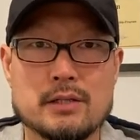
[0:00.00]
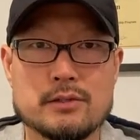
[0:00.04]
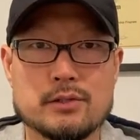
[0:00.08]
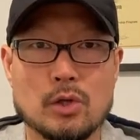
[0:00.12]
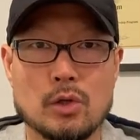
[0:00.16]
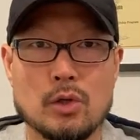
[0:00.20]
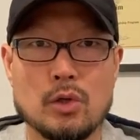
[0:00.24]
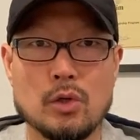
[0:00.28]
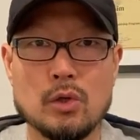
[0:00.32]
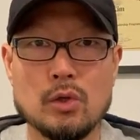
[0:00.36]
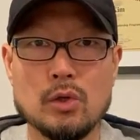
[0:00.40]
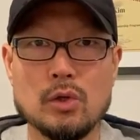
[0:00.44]

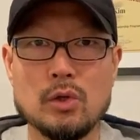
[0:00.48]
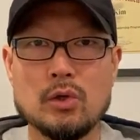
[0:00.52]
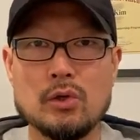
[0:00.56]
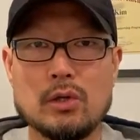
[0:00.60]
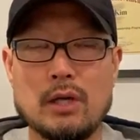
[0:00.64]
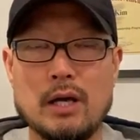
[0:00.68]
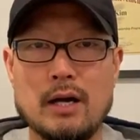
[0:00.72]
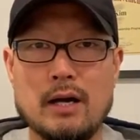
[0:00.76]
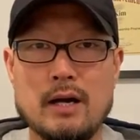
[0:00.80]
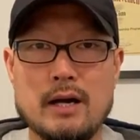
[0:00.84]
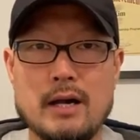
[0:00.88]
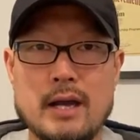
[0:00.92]
the
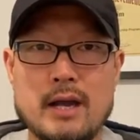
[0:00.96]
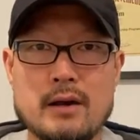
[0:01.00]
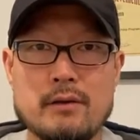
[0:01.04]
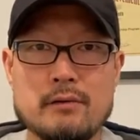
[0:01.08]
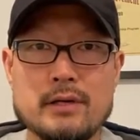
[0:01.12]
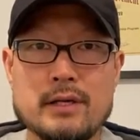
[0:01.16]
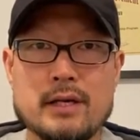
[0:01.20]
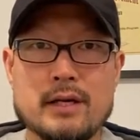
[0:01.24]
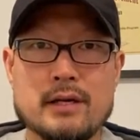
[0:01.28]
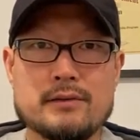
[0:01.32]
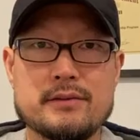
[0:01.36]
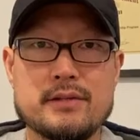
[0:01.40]
whole
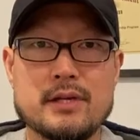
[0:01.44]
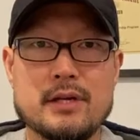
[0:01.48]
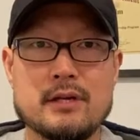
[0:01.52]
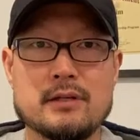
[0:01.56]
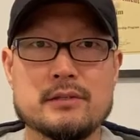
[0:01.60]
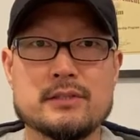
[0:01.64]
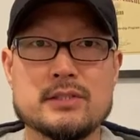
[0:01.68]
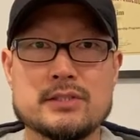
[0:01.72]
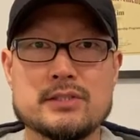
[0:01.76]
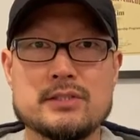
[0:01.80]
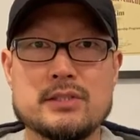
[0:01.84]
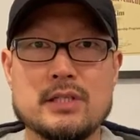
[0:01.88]
area
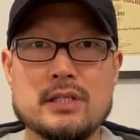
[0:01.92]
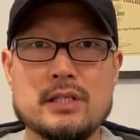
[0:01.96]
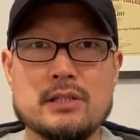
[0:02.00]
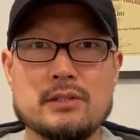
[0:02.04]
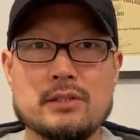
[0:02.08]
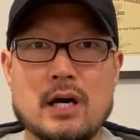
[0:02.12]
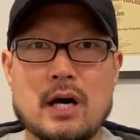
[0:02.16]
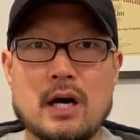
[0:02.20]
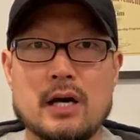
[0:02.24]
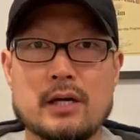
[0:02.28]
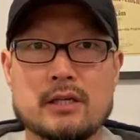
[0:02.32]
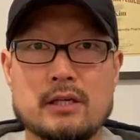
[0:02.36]
there, the city
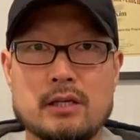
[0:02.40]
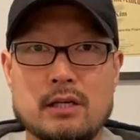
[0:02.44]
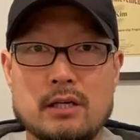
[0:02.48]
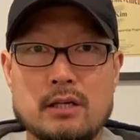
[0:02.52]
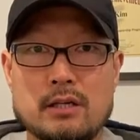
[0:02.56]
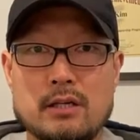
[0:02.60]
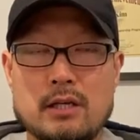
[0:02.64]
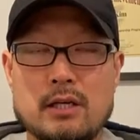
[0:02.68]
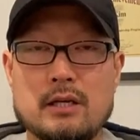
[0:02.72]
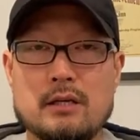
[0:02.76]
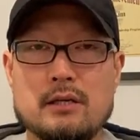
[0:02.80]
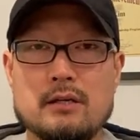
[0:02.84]
dock,
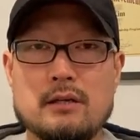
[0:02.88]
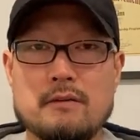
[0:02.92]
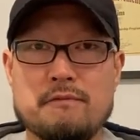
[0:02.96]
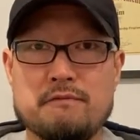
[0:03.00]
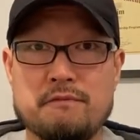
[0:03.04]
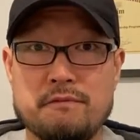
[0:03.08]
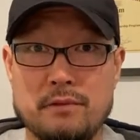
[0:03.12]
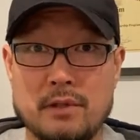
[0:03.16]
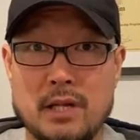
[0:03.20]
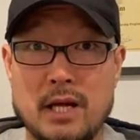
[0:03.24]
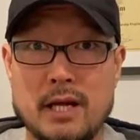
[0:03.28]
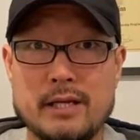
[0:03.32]
it
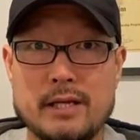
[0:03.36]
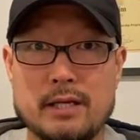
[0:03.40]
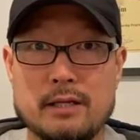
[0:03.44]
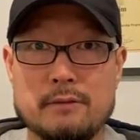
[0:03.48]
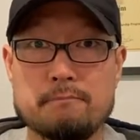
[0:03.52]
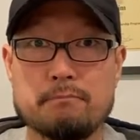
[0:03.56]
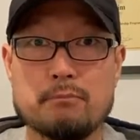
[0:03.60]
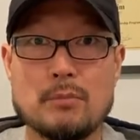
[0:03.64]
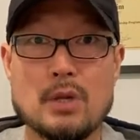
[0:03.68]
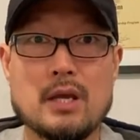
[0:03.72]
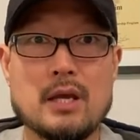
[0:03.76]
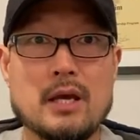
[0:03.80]

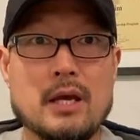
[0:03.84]
flooded.